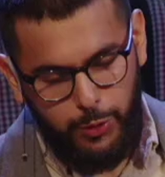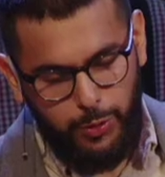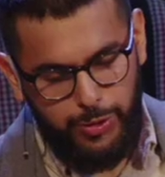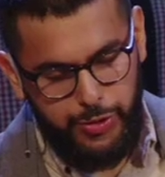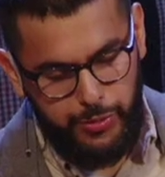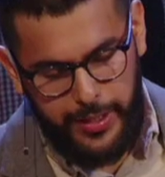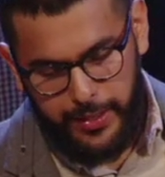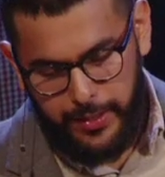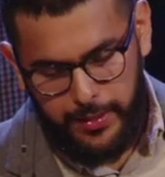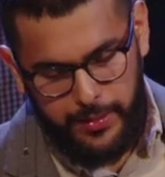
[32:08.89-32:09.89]
or
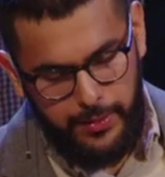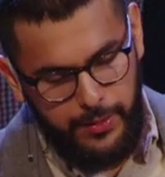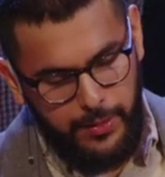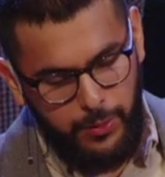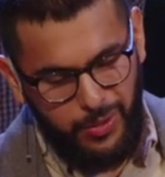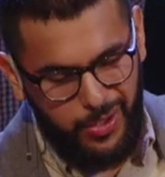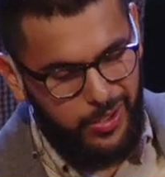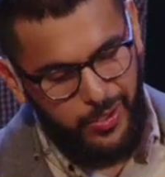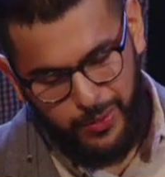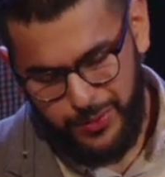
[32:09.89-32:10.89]
drink or
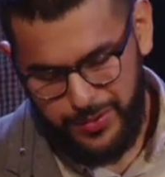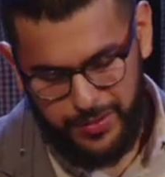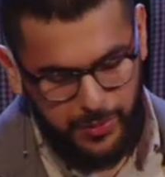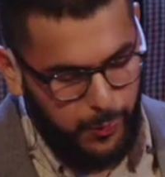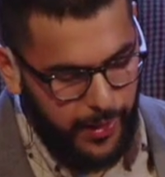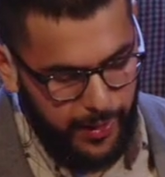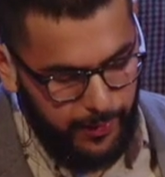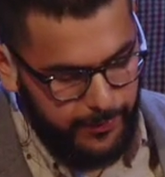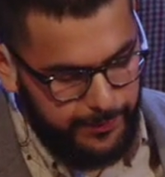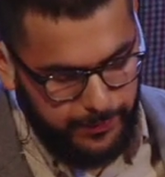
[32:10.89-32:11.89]
clothes to wear.